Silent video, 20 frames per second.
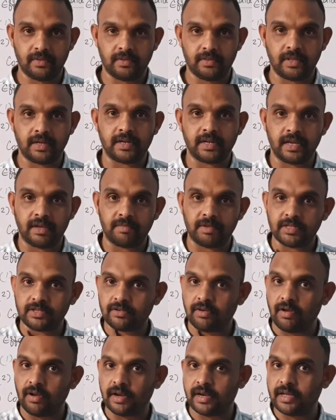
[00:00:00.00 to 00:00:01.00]
The term is
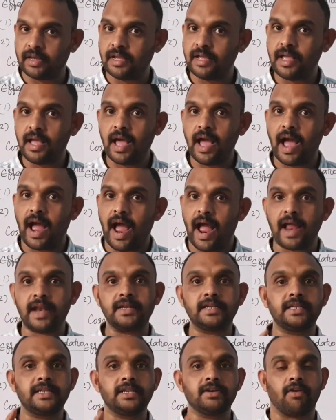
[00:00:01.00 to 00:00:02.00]
called
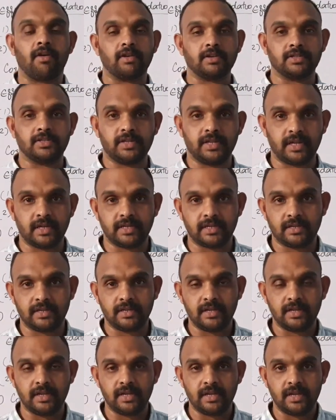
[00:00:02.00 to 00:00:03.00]
antioxidant.
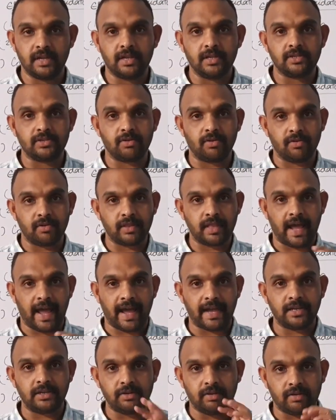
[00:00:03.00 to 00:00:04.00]
So the
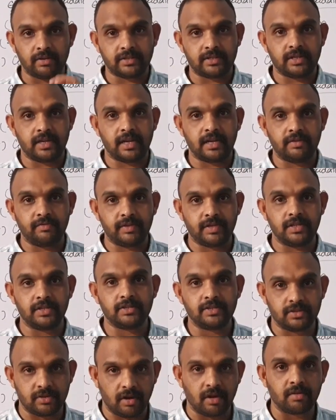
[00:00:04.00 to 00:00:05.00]
antioxidant which
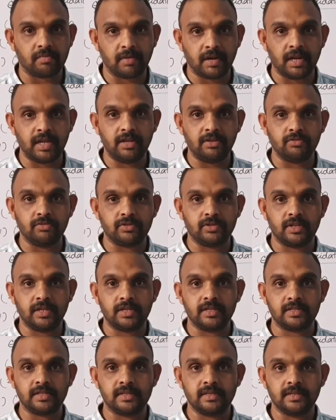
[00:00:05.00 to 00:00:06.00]
is normally used
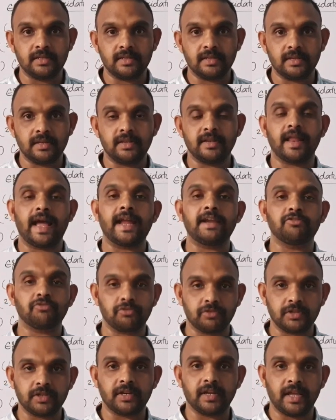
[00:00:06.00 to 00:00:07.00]
is
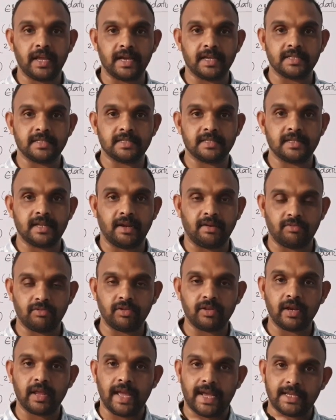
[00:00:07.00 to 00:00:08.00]
nitrogen gas.
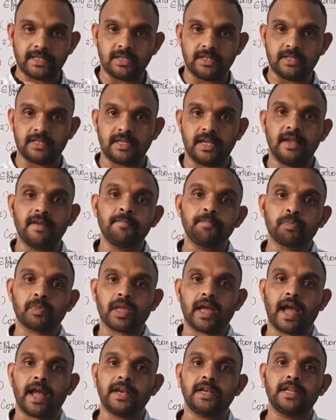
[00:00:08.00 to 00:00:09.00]
Nitrogen gas is a
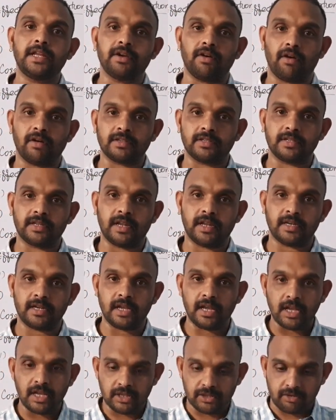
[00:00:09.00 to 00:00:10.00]
antioxidant.
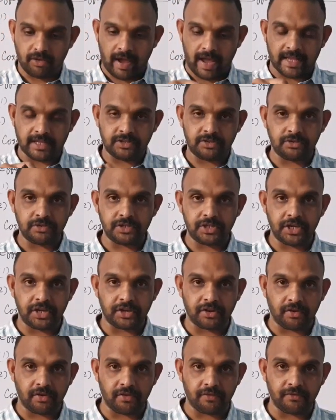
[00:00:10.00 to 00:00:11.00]
So as you
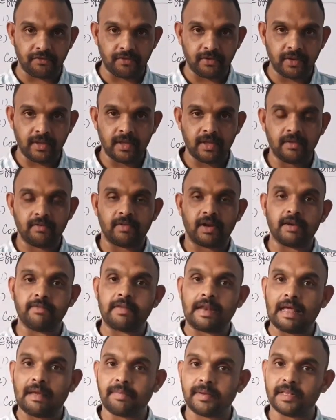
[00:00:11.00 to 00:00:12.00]
tear off, what
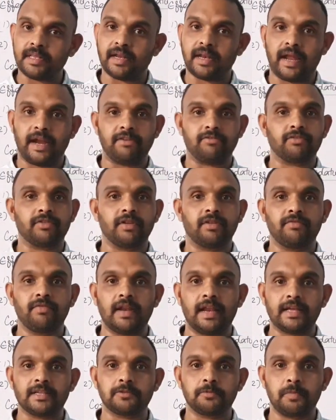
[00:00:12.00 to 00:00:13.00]
will happen? The nitrogen
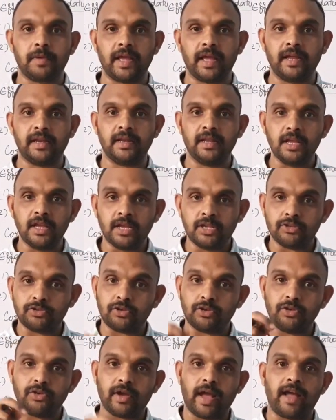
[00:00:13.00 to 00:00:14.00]
will explain.
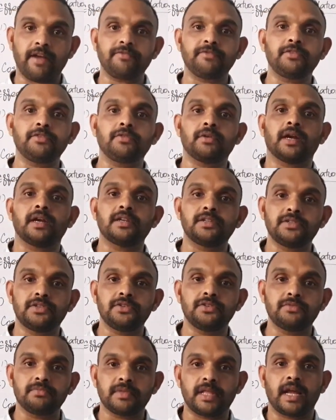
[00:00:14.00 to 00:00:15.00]
So you have to
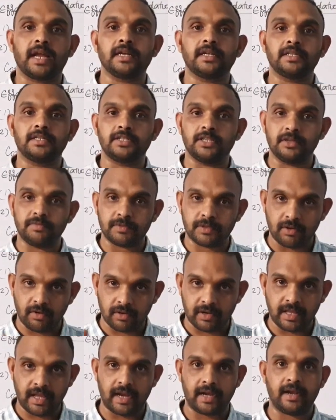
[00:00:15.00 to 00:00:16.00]
consume that chips
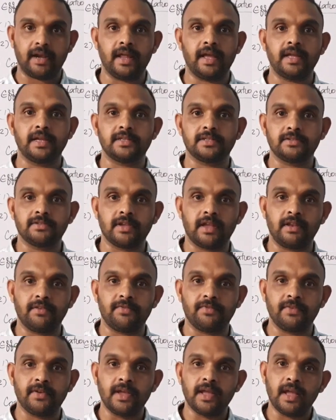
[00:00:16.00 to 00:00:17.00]
on that day
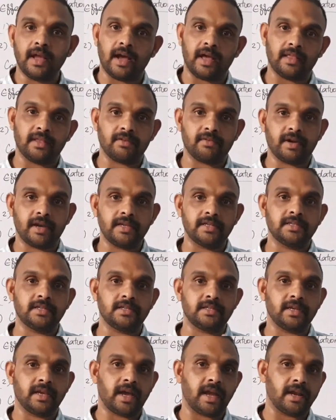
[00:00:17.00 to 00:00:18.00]
itself. Otherwise
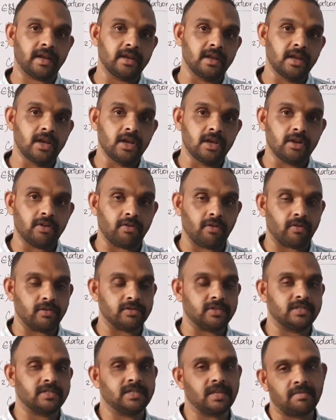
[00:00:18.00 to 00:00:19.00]
it can
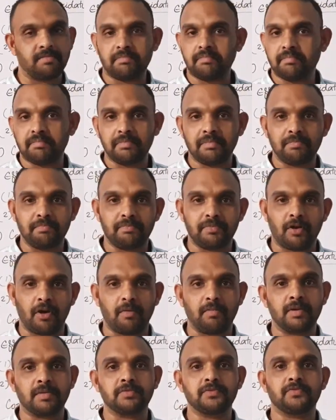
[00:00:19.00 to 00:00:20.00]
cause some
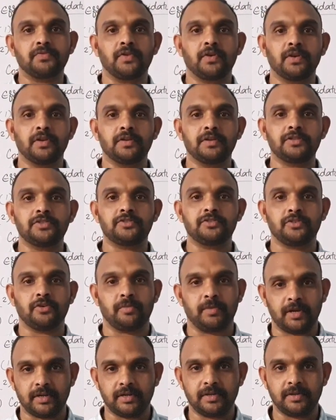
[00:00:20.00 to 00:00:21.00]
problems for your
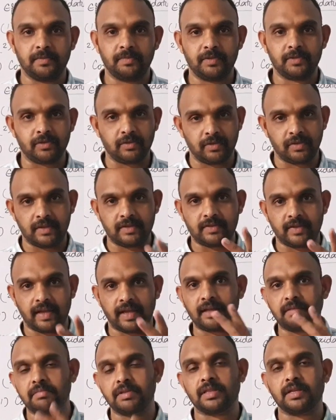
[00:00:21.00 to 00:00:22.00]
stomach. So the
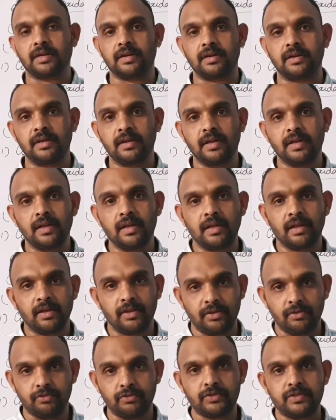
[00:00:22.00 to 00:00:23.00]
second method,
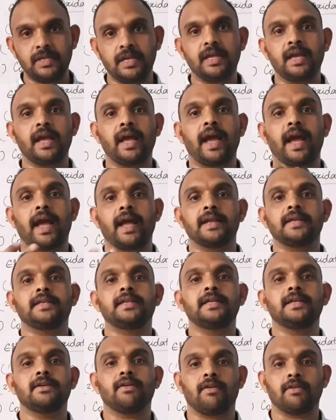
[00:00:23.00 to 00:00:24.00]
using
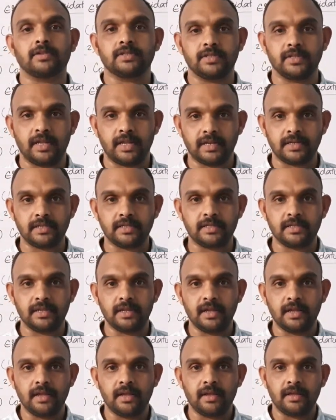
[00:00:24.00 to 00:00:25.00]
antioxidants.
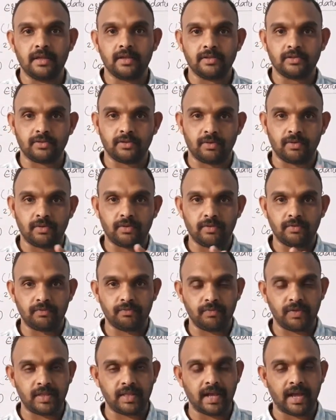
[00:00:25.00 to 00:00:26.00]
So
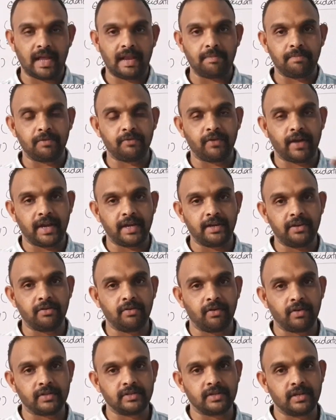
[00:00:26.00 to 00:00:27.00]
with the help of
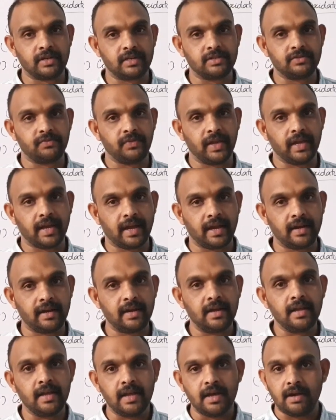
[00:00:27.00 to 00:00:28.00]
antioxidants, we
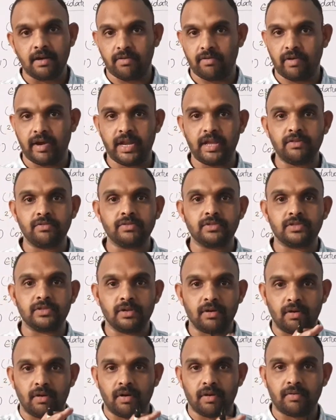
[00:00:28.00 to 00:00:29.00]
can
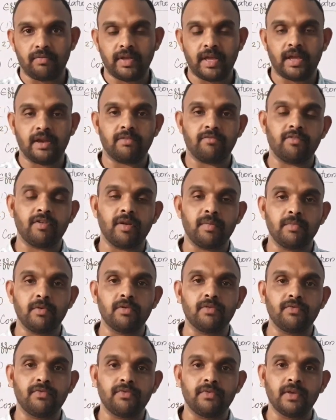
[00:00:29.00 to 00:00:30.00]
reduce or we can
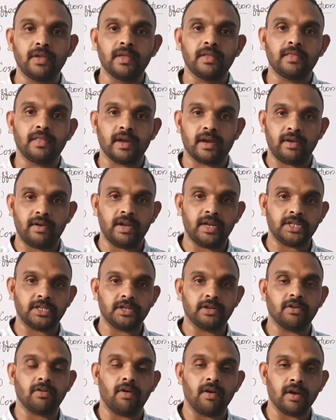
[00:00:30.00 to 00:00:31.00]
remove the
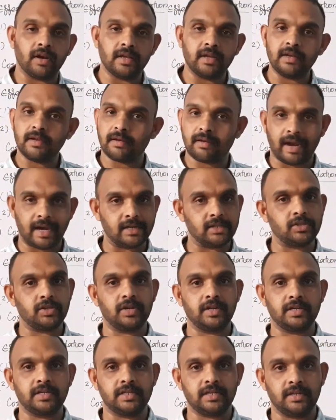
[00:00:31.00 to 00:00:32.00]
condition called
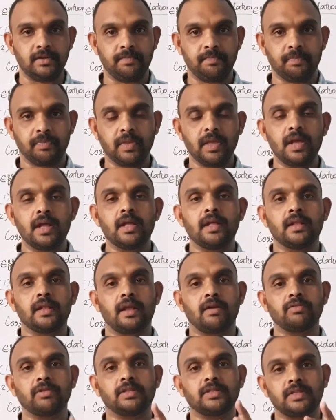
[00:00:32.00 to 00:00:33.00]
rancidity.
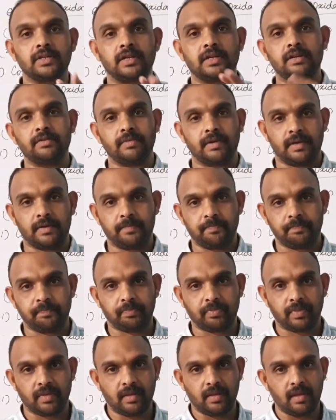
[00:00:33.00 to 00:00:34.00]
Now the third one,
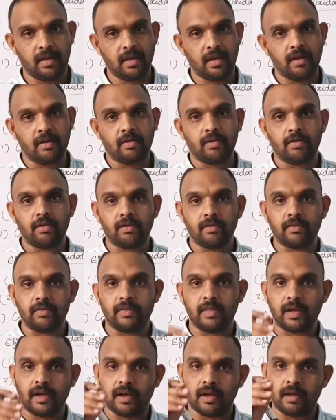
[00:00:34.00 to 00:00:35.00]

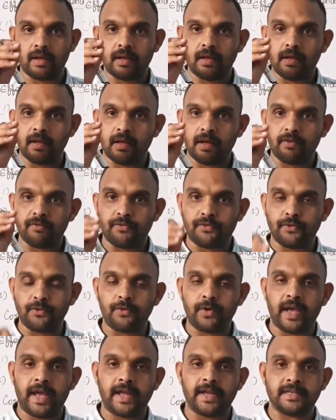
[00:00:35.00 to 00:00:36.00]
the
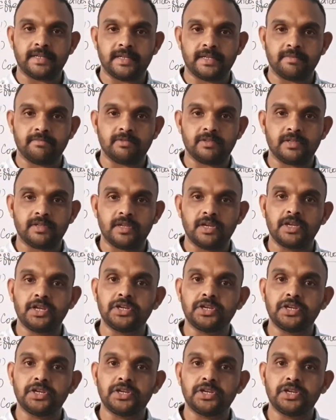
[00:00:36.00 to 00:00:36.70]
food items